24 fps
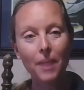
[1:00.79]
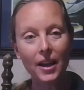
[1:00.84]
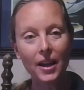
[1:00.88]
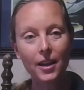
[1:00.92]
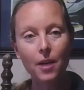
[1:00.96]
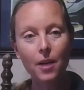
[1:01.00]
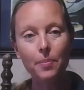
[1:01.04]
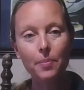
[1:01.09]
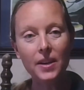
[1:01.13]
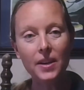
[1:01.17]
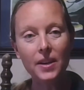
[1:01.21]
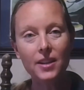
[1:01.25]
my
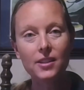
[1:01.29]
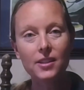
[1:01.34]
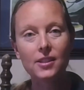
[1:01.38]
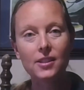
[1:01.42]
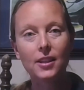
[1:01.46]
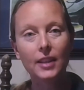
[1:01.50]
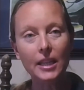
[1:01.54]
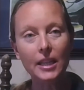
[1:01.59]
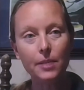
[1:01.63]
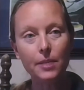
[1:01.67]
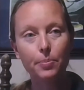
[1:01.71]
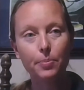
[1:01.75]
company is
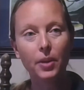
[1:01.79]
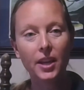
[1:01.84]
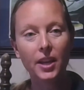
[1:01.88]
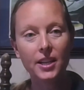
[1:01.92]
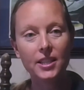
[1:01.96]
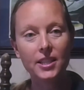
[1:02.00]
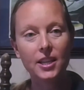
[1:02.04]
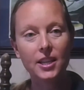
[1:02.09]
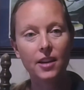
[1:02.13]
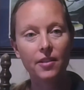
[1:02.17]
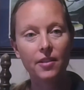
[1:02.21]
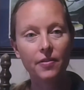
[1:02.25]
the lead
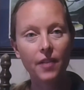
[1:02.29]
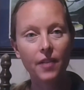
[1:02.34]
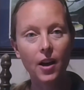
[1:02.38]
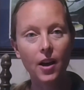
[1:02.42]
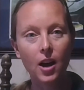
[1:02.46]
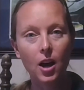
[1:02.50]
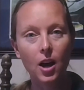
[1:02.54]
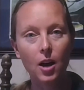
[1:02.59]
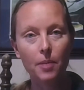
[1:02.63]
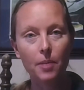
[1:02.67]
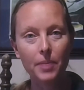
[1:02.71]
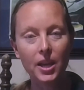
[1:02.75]
plaintiff
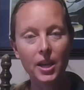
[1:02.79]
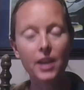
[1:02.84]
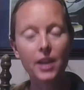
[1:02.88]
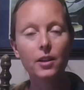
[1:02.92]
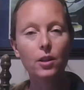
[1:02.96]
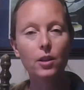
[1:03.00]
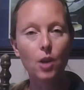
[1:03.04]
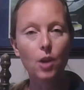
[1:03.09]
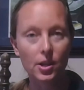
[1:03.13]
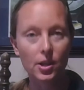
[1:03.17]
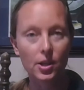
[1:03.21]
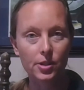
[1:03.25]
in a
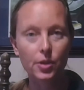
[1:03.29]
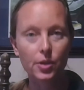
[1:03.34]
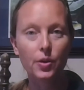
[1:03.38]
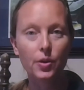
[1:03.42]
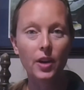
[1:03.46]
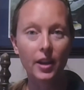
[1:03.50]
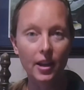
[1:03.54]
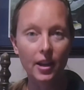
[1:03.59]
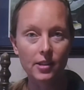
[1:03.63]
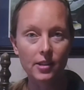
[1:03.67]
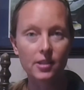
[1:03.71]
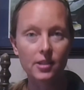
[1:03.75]
lawsuit
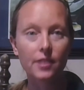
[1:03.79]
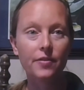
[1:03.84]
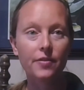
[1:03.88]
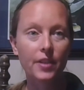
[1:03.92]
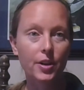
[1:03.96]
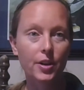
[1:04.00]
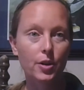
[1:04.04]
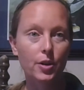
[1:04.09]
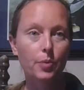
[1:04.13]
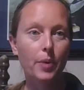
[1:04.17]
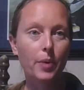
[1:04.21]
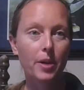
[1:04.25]
against the
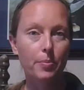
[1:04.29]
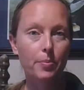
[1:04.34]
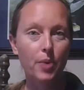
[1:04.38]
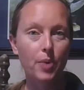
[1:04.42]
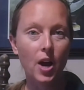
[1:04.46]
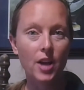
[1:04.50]
Vineyard Wind